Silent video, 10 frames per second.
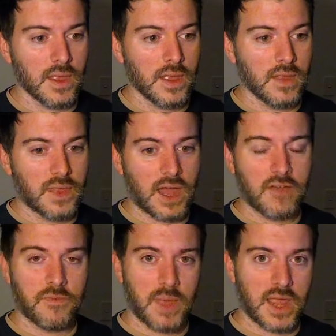that
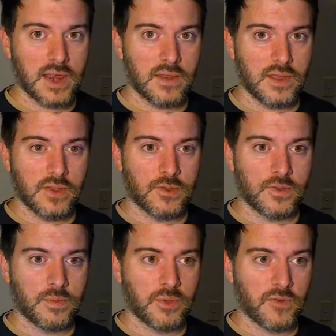have made
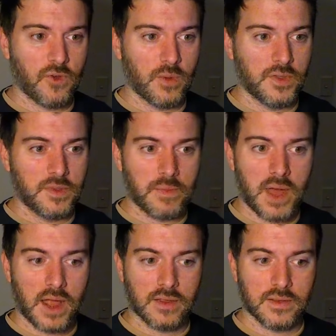this performance
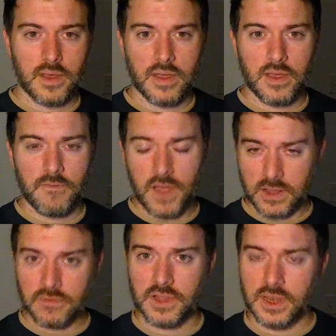impact
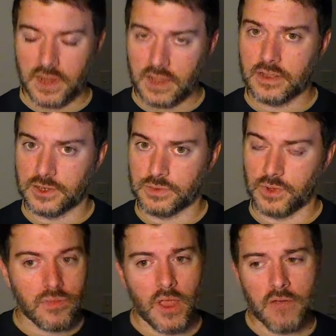effectively
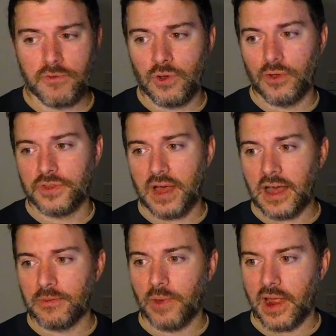negligible. Of course,
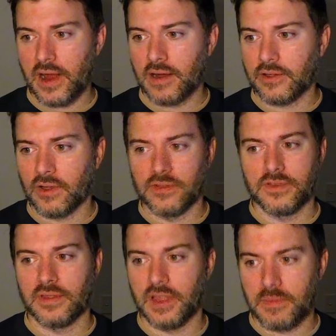hardware
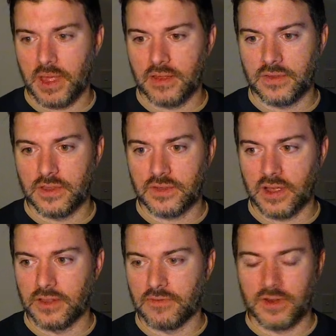constantly makes these
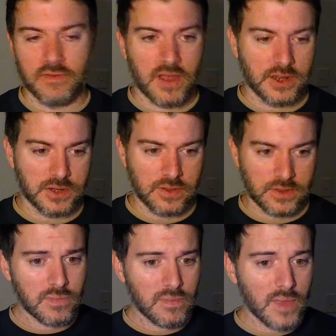kinds of
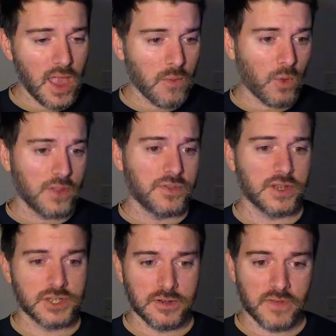innovations. And one
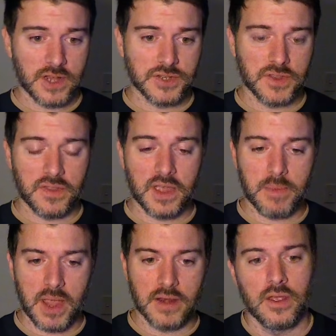such innovation that they
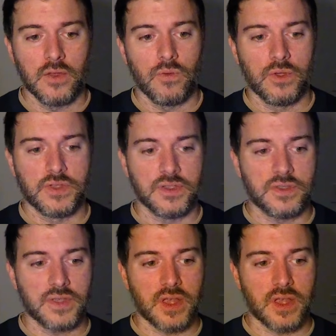made was this